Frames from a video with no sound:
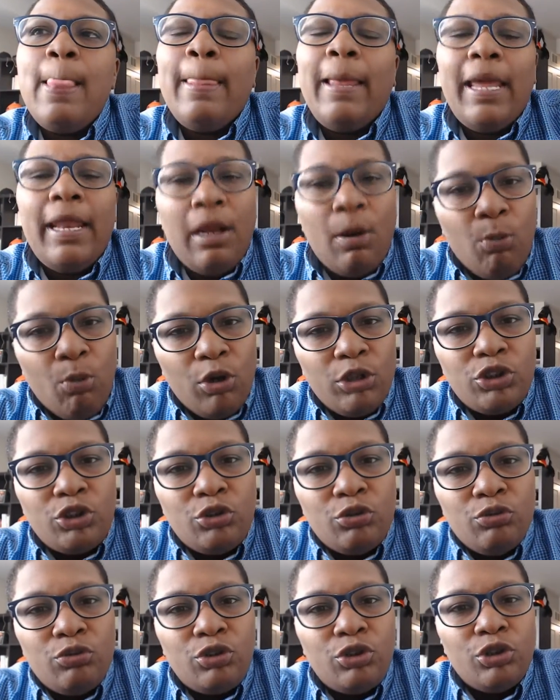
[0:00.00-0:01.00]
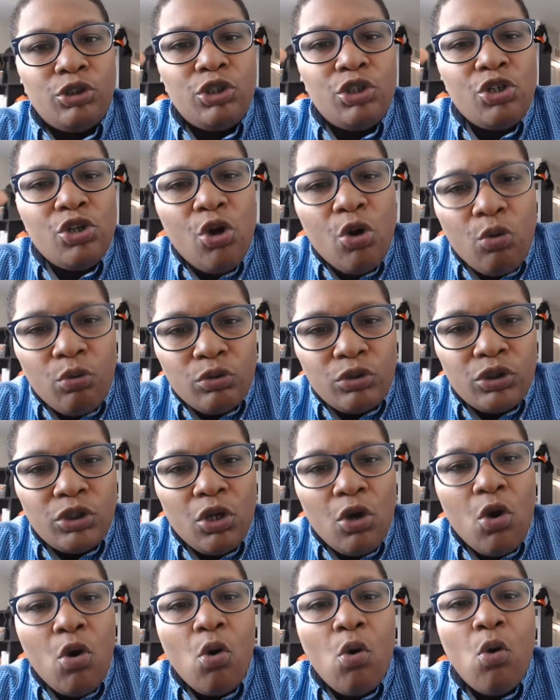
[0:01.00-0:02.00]
And I want you to note
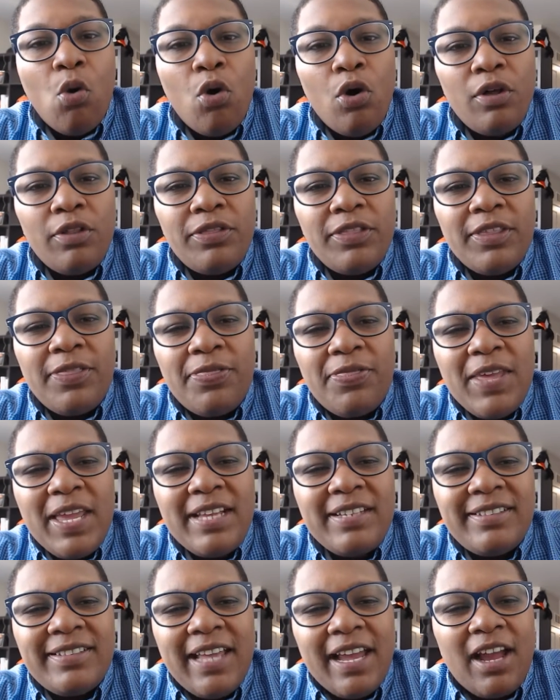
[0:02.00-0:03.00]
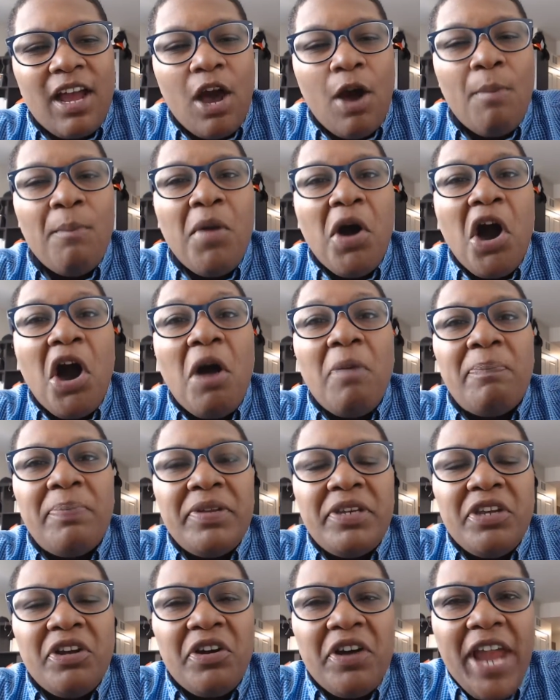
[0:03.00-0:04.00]
all the things that come up
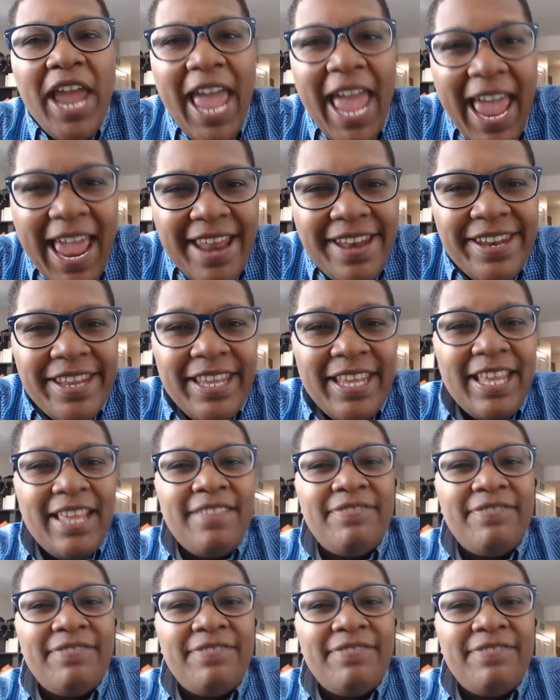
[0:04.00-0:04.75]
in your head